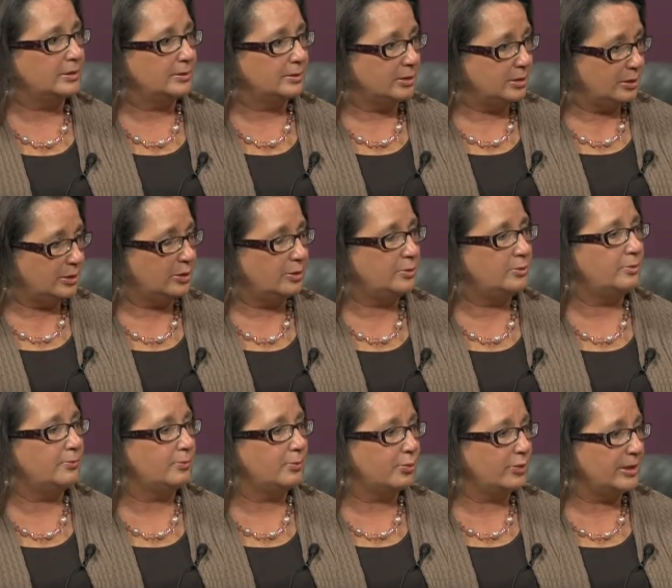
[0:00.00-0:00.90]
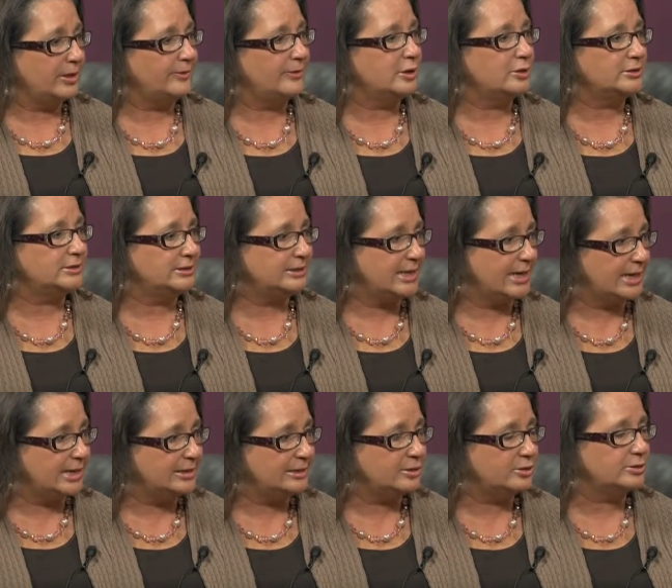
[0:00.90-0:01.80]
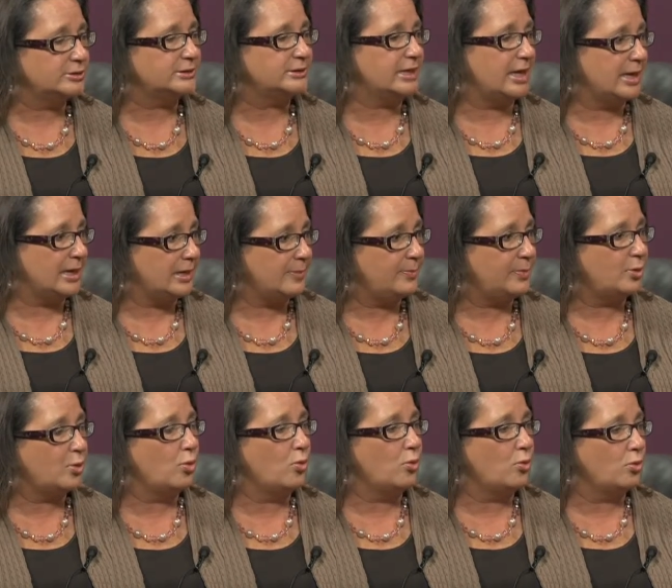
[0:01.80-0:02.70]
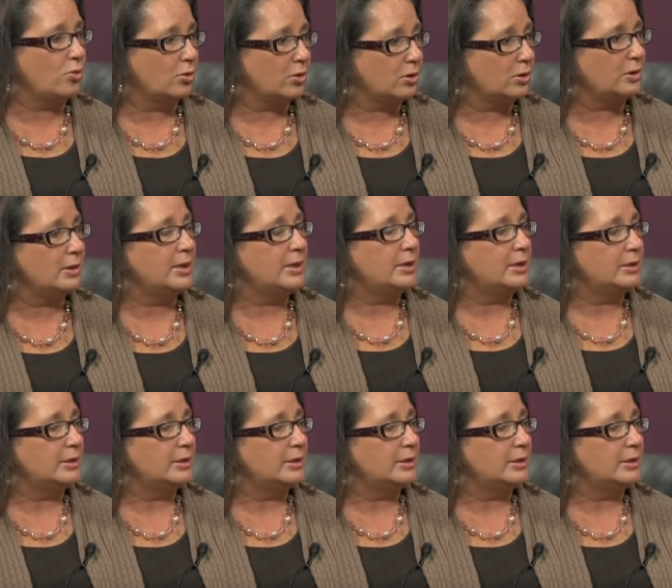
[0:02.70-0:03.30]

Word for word: you know bring their standards up yes. or